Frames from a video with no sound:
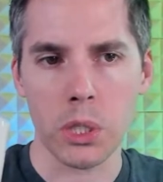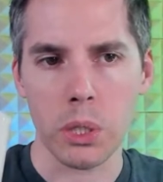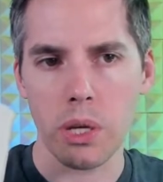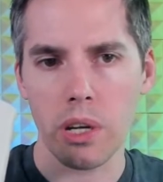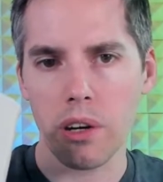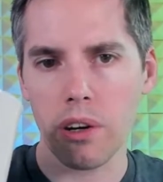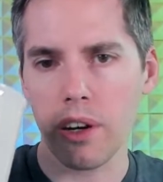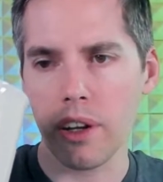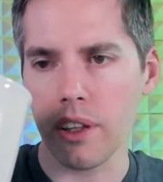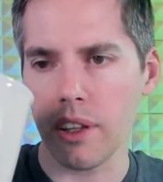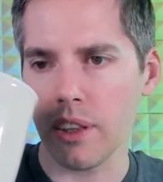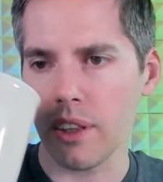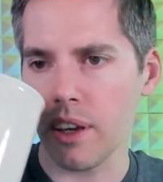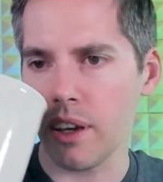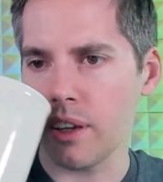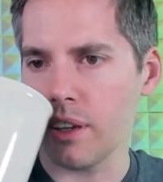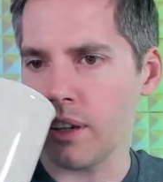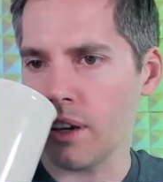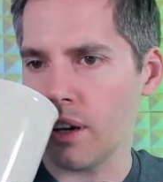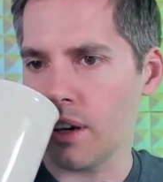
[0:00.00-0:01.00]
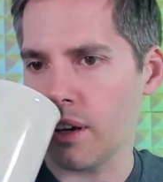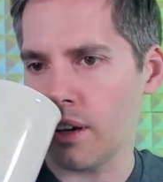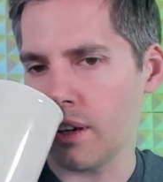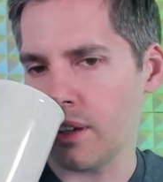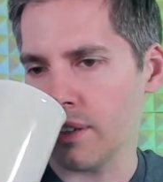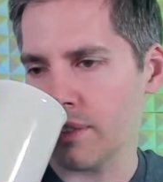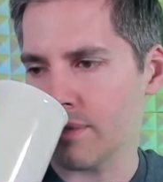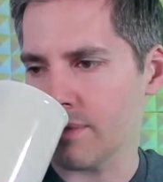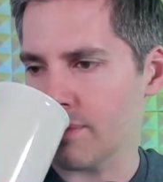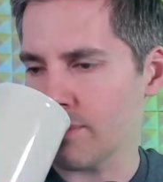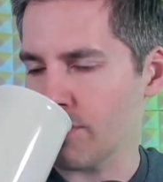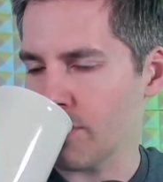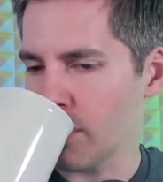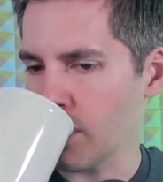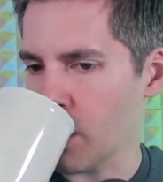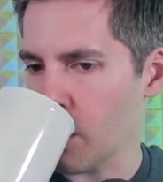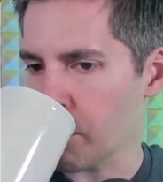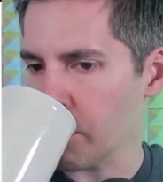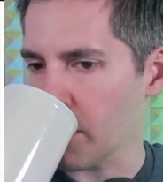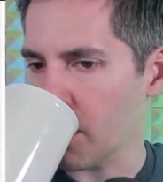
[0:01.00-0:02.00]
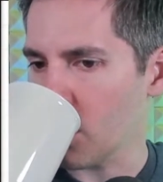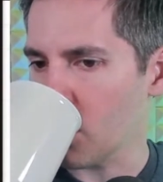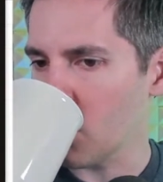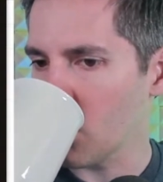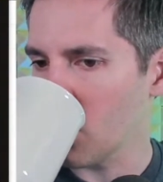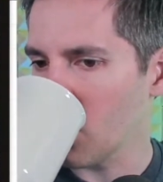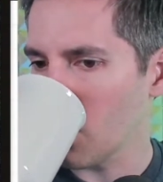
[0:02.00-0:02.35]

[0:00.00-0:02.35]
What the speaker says: trigger it, and then fill it up again.